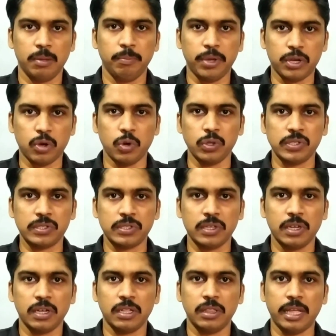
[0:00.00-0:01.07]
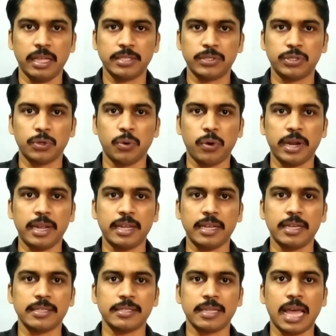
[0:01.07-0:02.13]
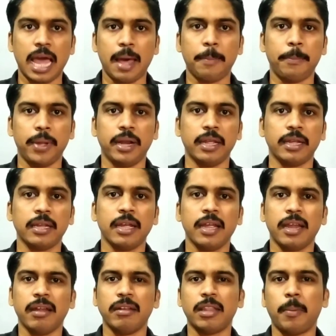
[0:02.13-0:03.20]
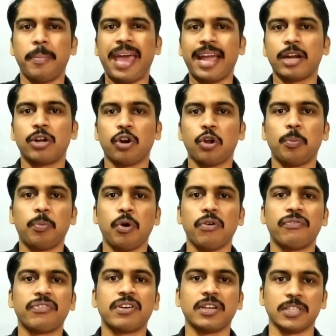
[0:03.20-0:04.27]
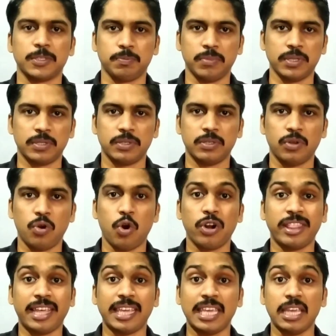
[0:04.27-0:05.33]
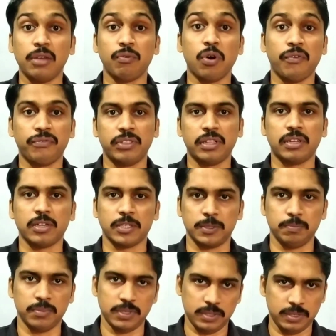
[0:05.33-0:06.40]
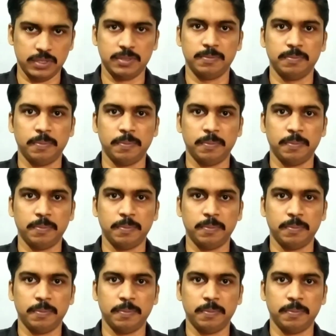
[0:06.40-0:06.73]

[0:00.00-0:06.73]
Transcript: because the story is happening in the backdrop of Christmas, on the eve of Christmas.